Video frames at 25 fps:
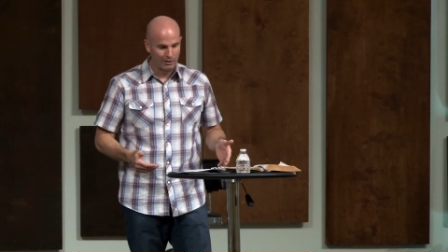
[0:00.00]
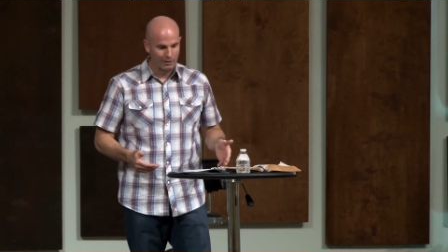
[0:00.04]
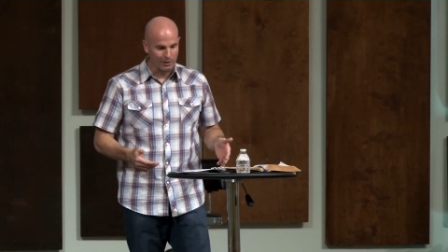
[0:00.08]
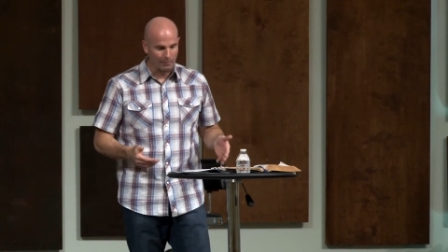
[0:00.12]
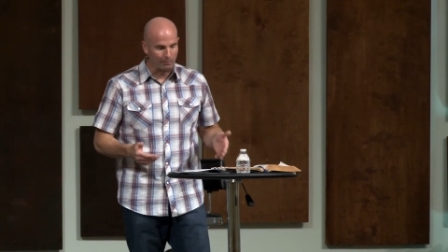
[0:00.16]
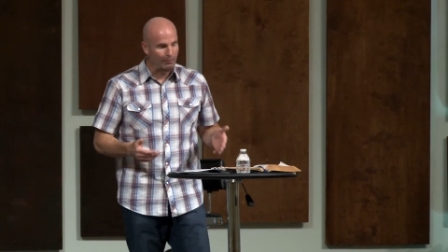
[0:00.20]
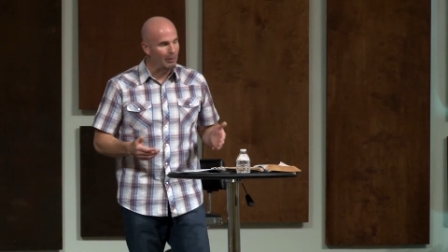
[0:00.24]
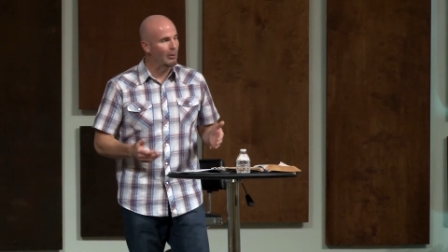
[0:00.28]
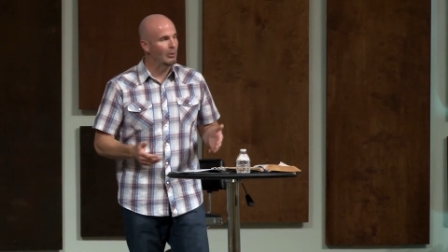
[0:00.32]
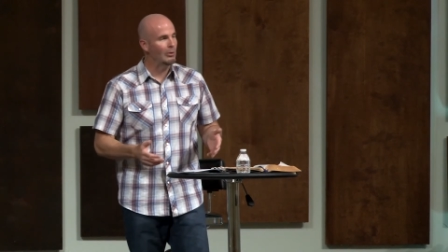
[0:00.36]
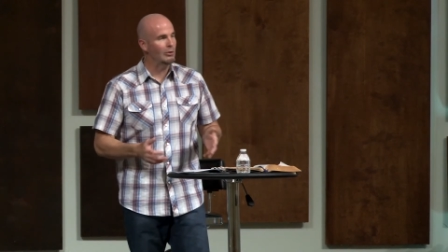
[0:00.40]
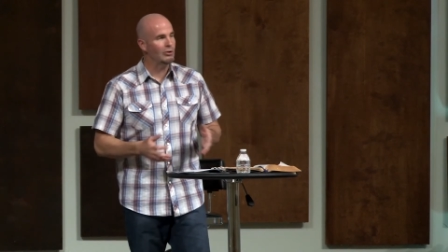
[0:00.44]
The
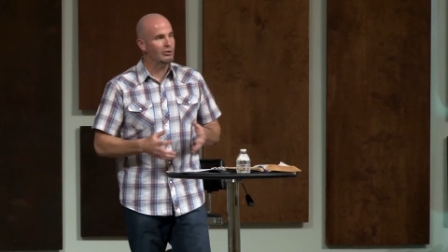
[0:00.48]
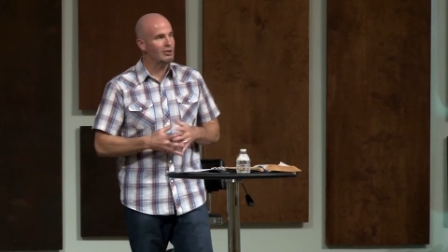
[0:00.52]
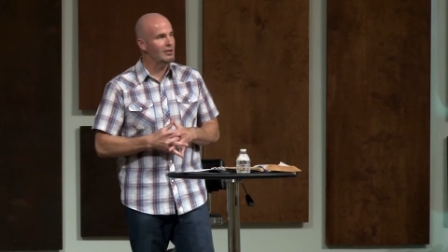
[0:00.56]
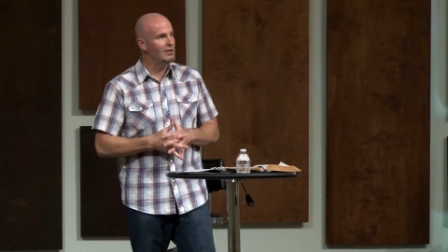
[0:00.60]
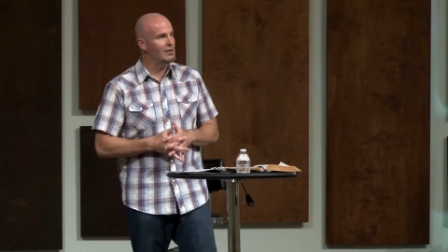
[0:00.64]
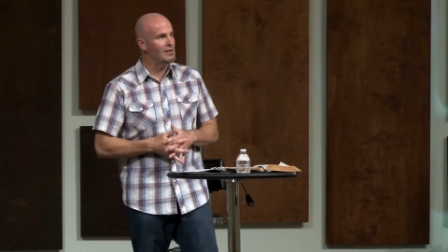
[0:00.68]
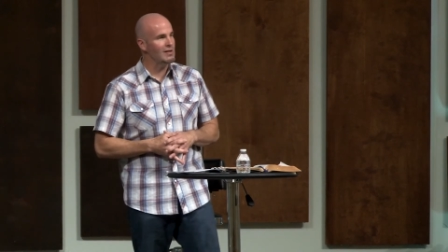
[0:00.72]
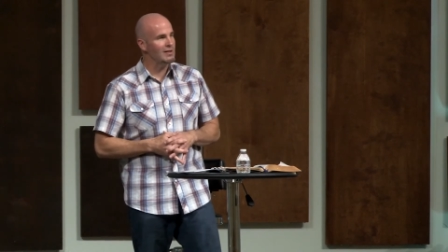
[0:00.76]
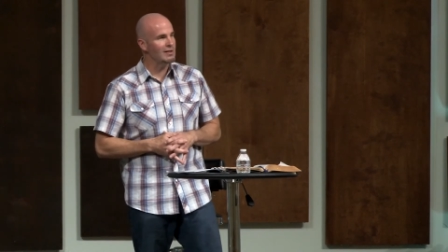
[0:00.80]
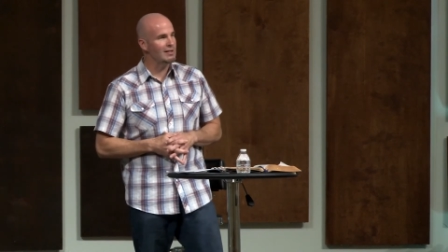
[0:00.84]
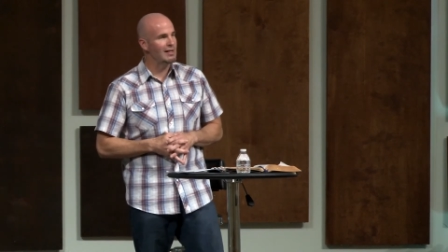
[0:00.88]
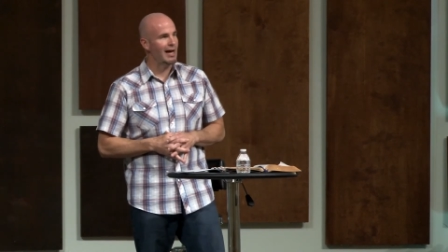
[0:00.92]

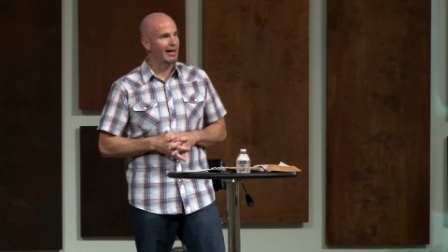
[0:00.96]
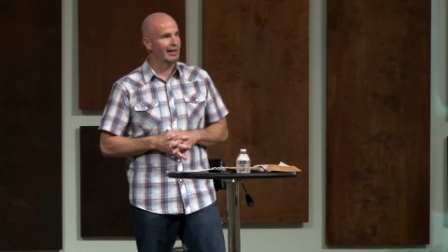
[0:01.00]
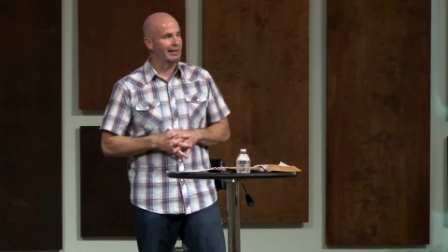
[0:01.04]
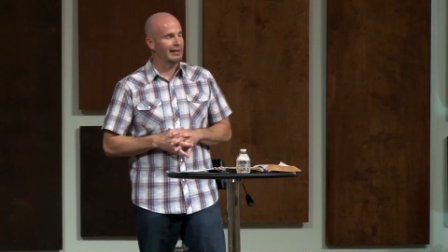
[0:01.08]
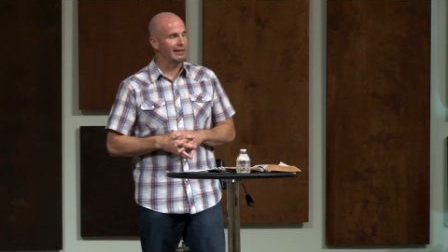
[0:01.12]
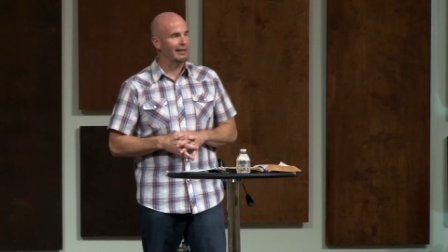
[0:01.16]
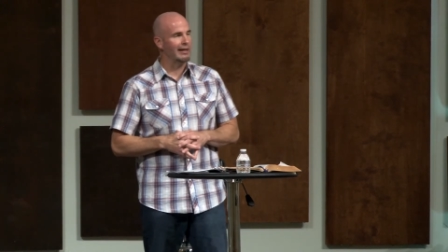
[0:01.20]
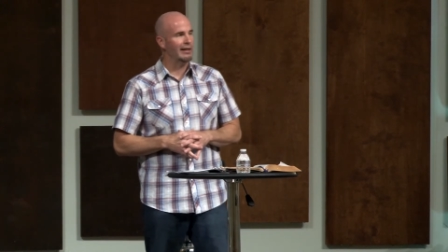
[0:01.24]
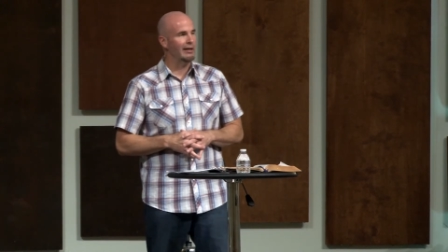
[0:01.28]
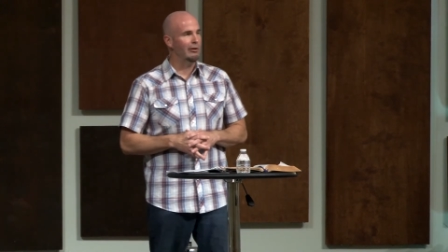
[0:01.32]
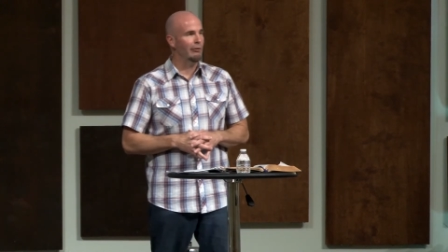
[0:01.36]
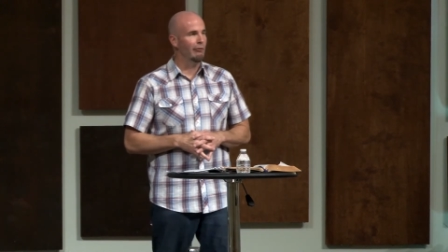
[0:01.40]
person does
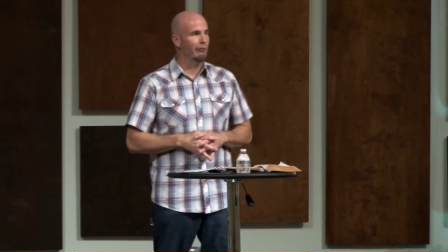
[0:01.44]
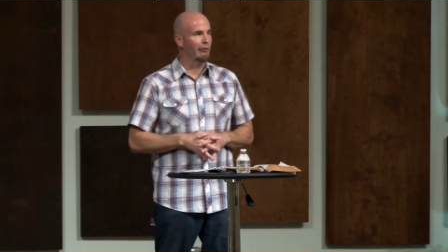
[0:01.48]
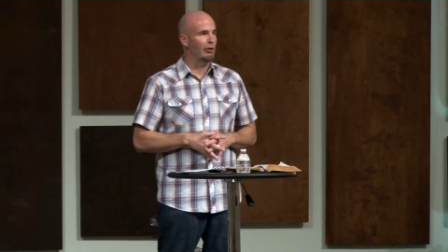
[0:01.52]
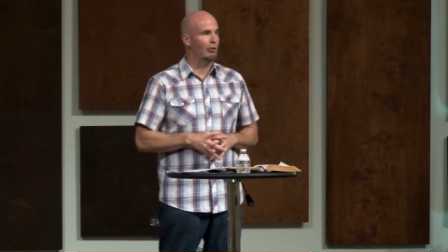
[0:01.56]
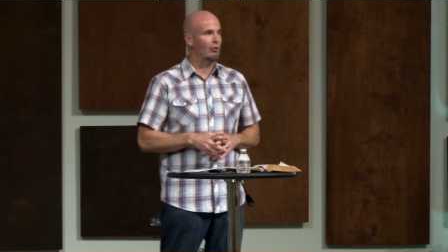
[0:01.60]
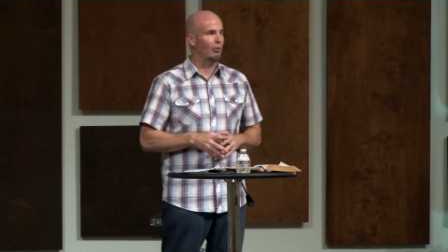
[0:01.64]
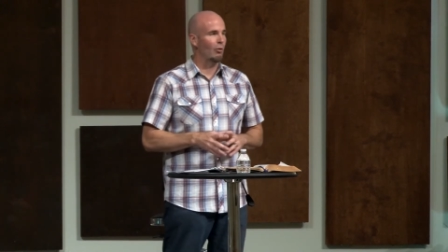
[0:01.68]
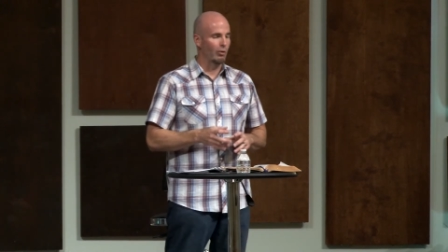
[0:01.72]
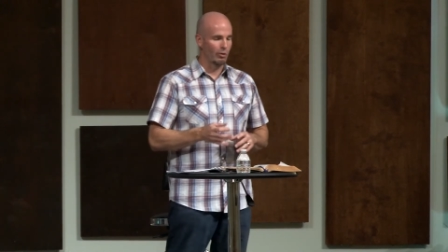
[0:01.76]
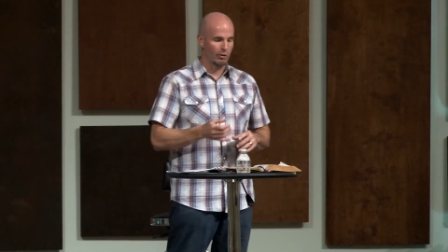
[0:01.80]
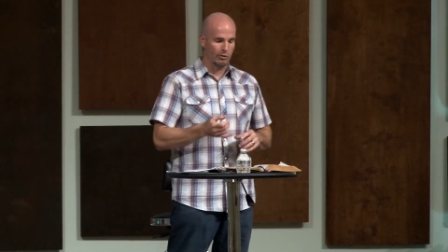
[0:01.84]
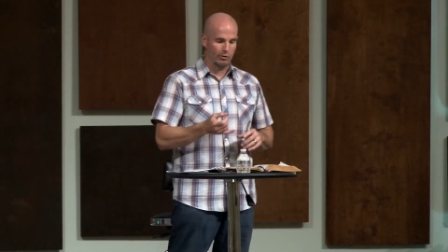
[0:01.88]
not give
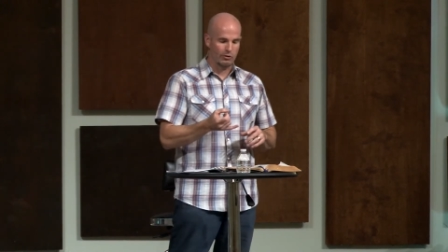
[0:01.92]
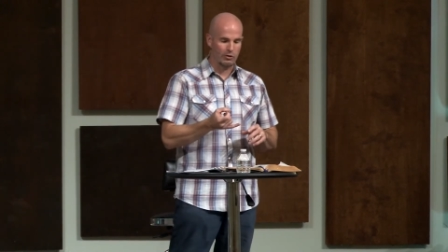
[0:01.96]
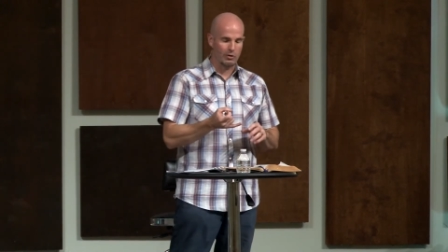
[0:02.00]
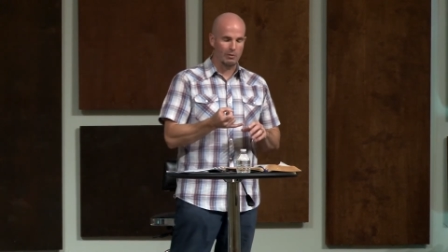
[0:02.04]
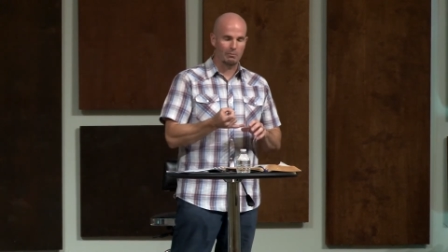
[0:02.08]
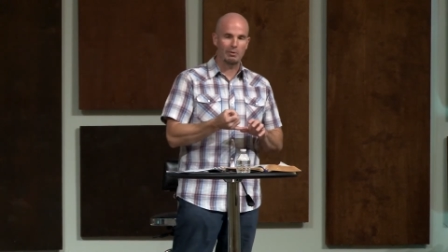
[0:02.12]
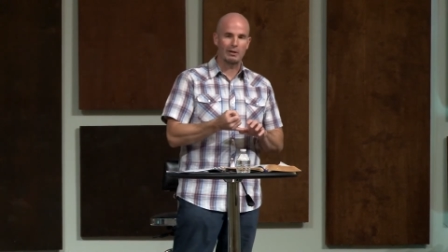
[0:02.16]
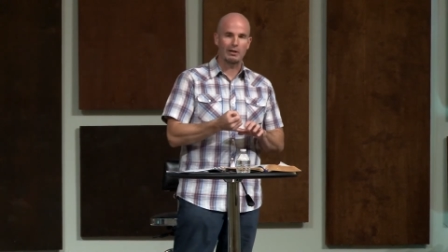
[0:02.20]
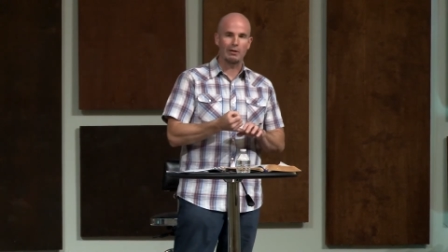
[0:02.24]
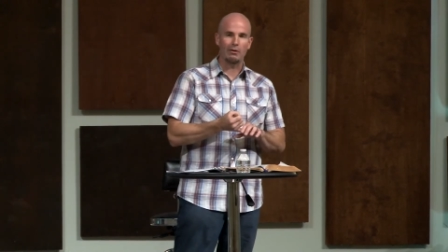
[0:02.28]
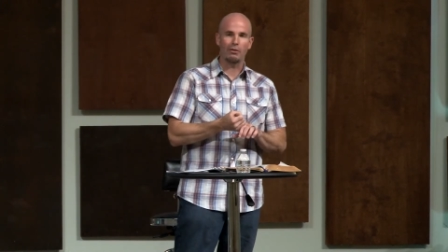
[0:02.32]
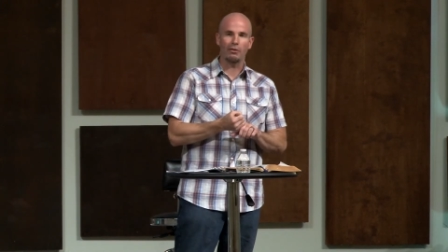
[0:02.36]
in order to
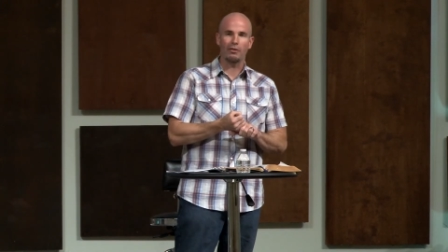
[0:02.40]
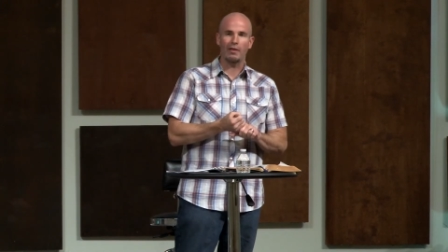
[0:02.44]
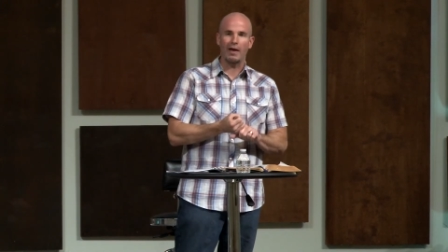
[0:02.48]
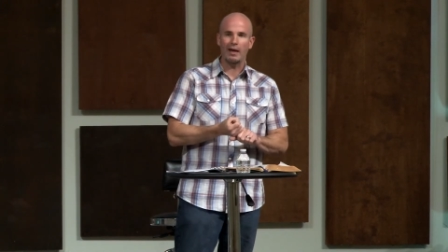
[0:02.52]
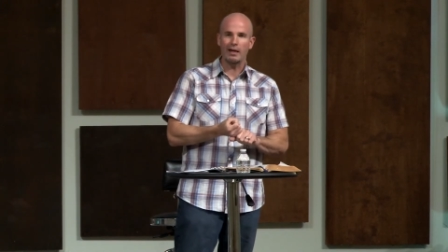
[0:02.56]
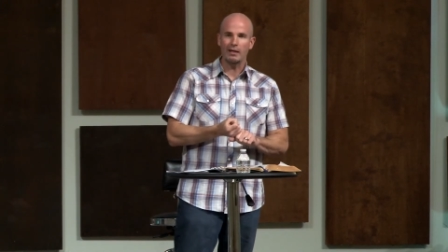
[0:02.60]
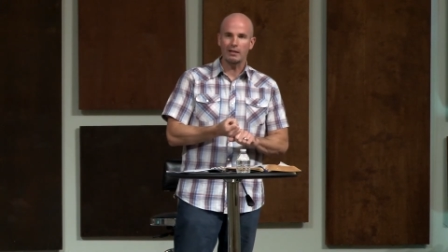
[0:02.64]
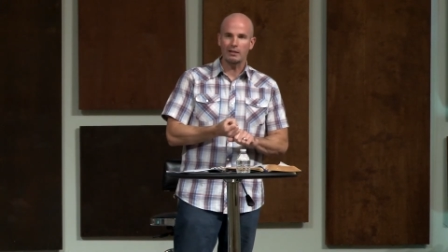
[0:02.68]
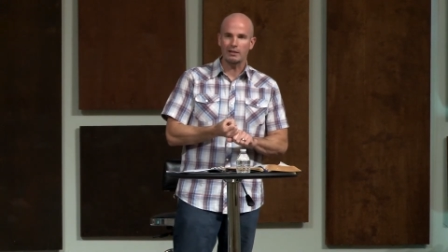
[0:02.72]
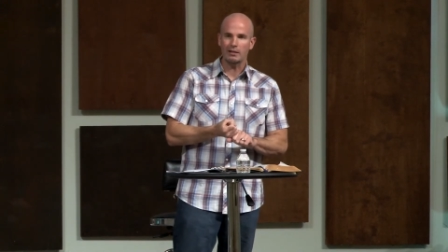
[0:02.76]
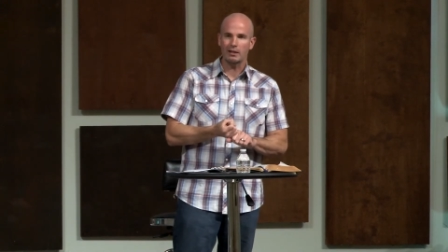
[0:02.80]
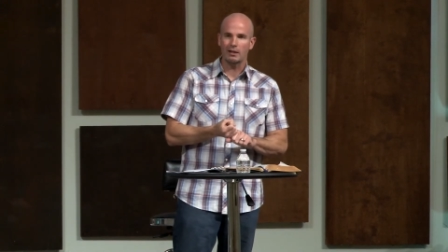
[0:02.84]
be
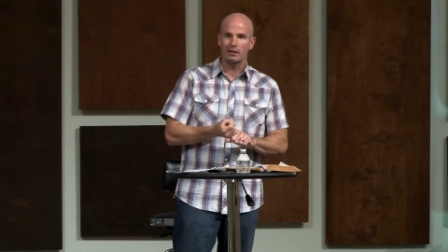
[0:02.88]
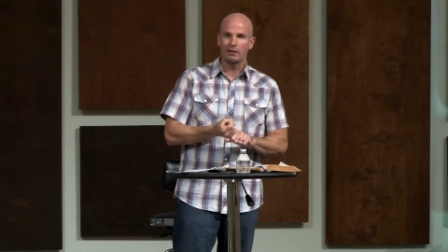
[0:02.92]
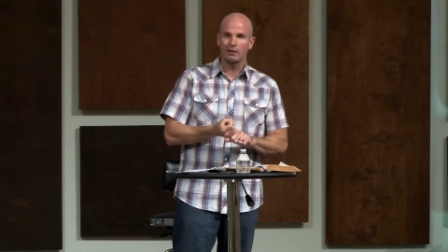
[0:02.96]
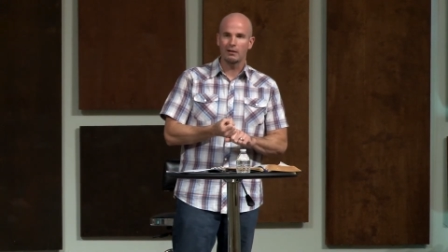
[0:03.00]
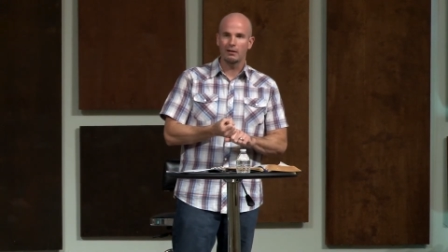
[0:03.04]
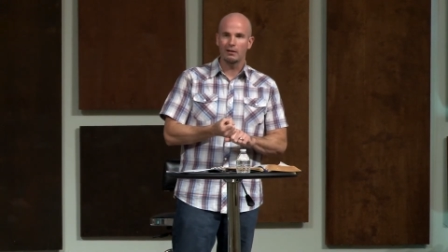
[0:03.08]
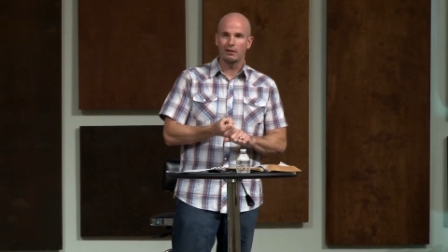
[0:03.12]
thanked,